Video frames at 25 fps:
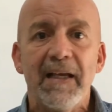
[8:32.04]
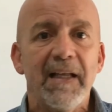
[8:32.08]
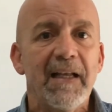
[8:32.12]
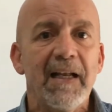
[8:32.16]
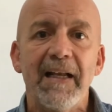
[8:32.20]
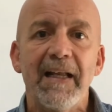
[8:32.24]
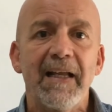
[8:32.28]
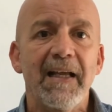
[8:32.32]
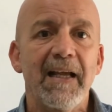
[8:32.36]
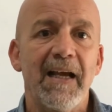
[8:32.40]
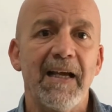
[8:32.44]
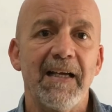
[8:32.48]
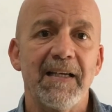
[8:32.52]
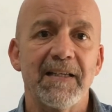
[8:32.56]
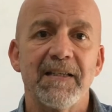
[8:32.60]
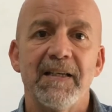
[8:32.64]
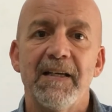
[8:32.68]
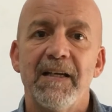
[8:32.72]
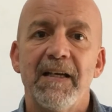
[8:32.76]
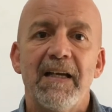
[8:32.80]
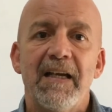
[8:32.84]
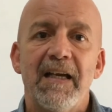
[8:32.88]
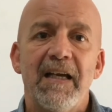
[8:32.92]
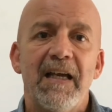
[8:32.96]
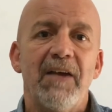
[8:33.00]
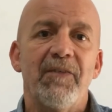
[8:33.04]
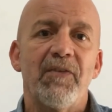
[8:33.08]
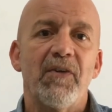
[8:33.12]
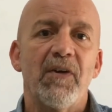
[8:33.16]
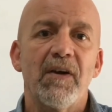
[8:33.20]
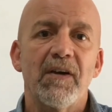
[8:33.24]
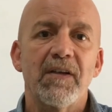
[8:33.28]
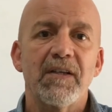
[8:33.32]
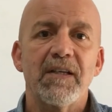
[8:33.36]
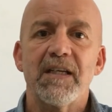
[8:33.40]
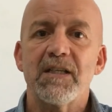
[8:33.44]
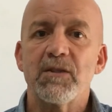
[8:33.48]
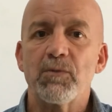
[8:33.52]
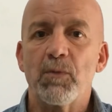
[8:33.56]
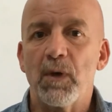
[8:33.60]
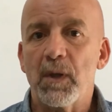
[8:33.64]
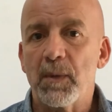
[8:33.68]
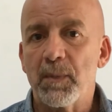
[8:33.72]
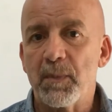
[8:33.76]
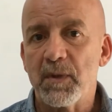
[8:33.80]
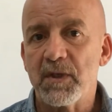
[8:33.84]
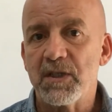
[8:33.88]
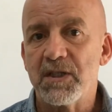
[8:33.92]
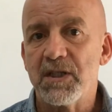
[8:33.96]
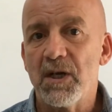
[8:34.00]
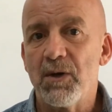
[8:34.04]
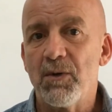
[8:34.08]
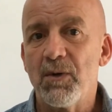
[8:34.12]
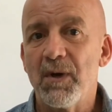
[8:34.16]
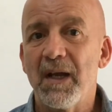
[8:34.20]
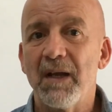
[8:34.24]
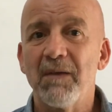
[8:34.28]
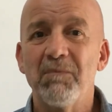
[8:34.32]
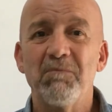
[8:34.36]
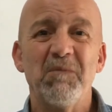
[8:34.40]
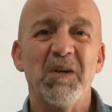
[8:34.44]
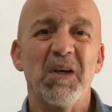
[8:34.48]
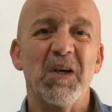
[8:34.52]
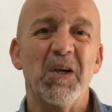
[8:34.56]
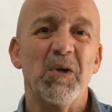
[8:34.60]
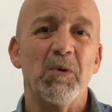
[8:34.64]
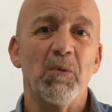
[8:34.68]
In any case, if an idea is worth pursuing,